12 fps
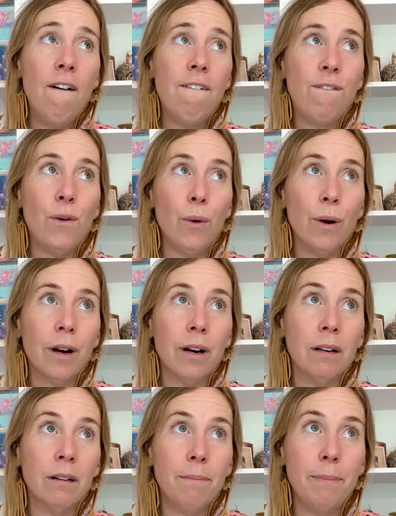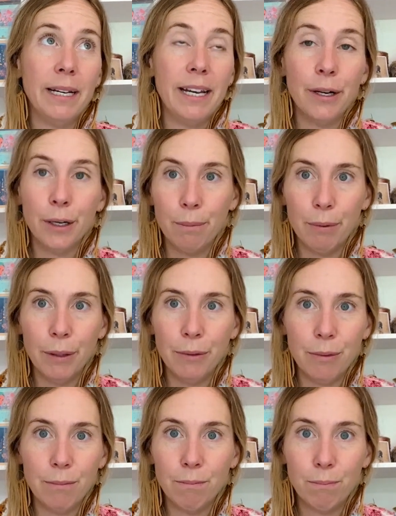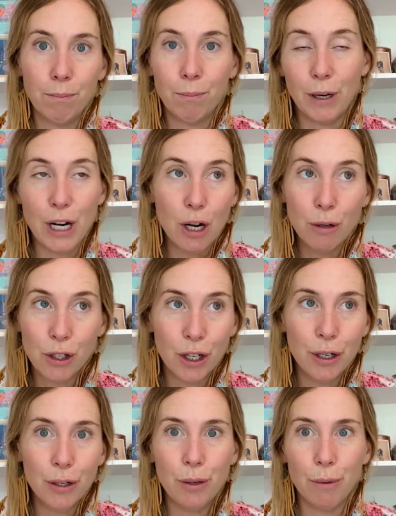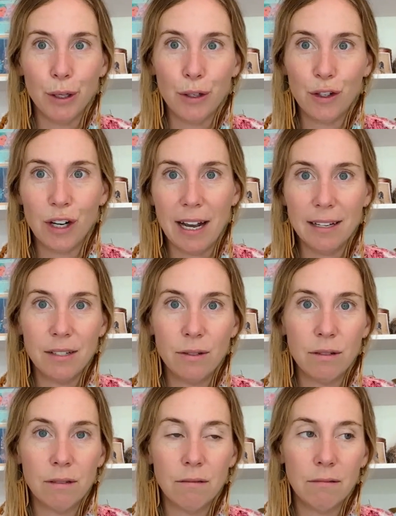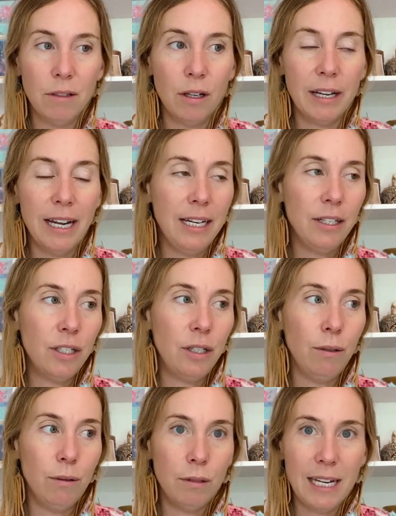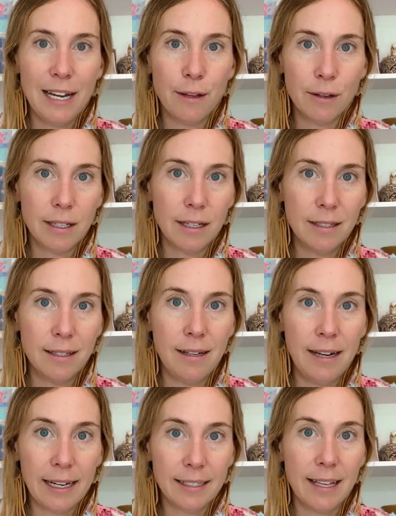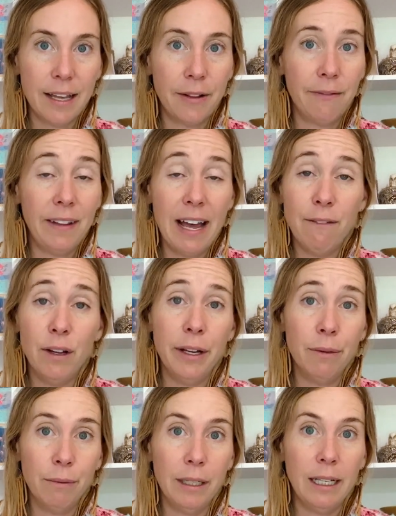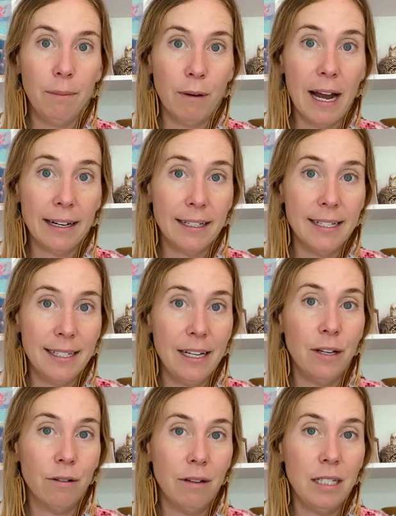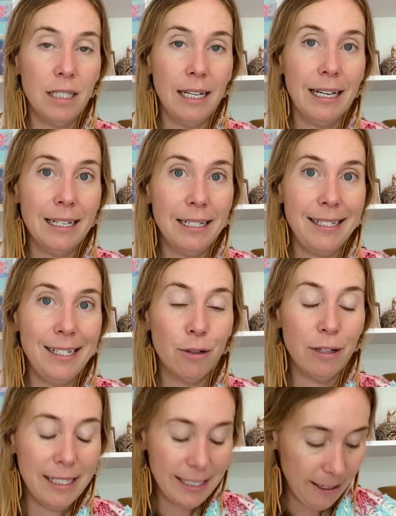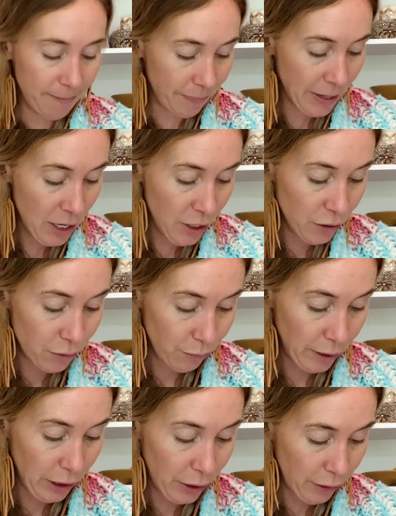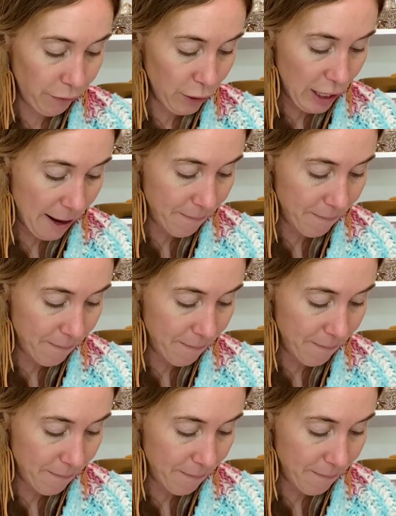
for beginner briochers who are just looking to take their skills to the next level and really practice increasing and decreasing. It's really good for that.